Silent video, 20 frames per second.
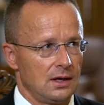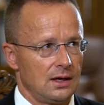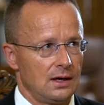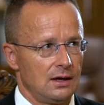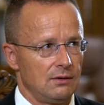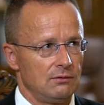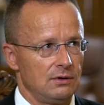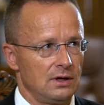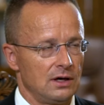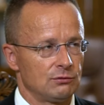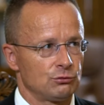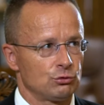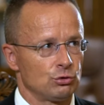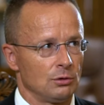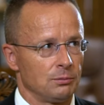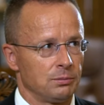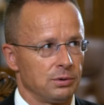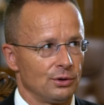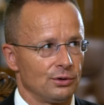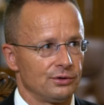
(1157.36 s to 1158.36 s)
we have to
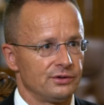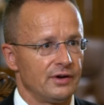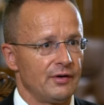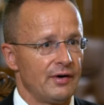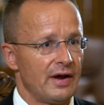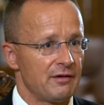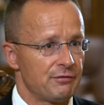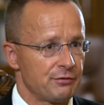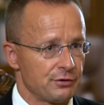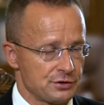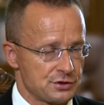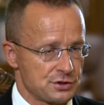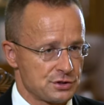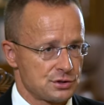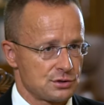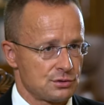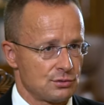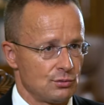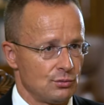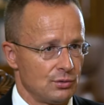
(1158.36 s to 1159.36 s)
applaud their
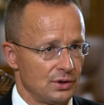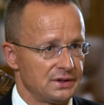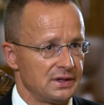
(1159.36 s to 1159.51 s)
efforts, what